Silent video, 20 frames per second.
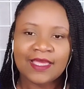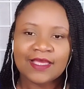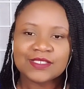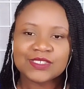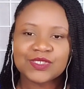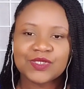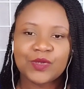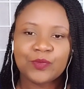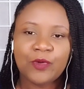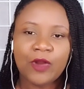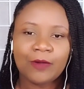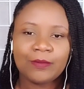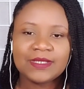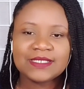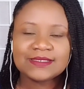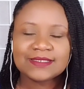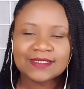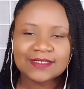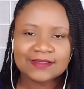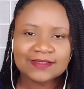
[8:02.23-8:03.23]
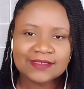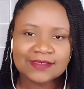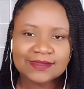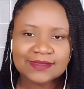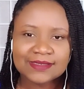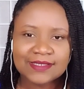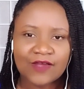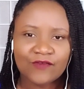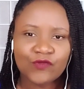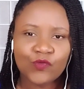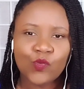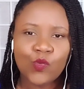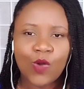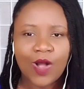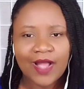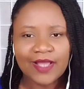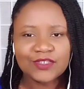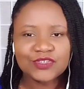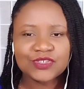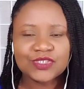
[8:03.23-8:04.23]
So you're probably saying to yourself,
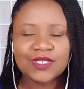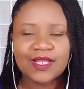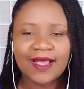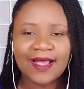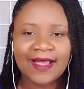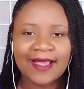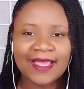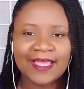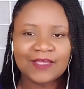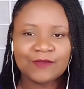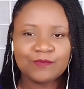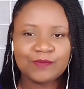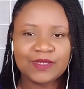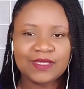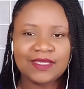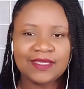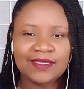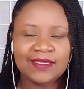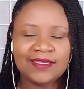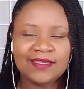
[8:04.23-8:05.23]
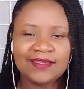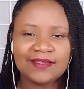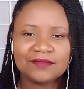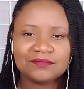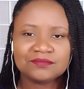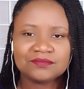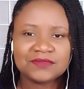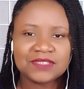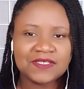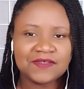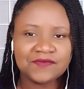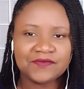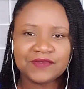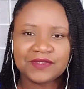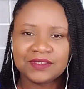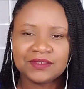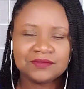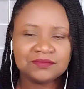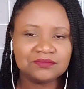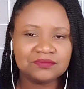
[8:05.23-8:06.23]
why should I be
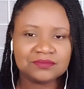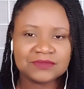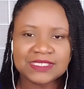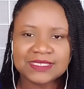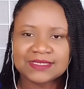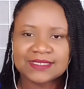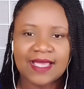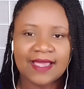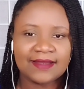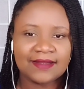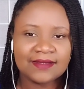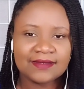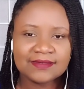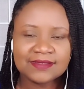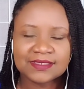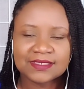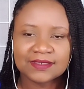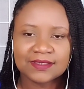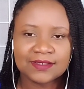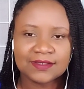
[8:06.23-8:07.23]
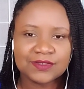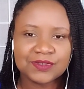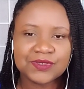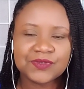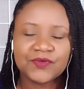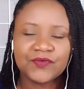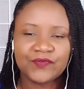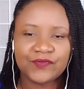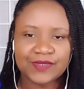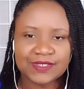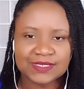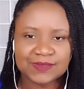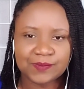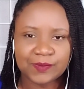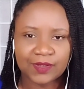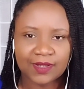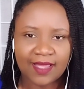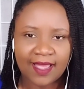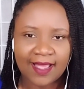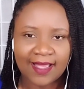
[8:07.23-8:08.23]
even deciding to do
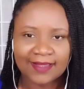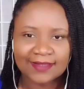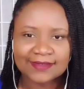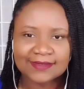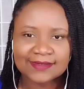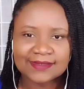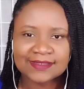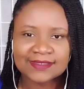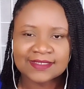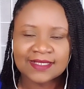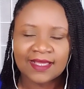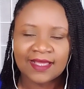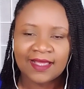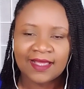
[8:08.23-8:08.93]
Facebook ads?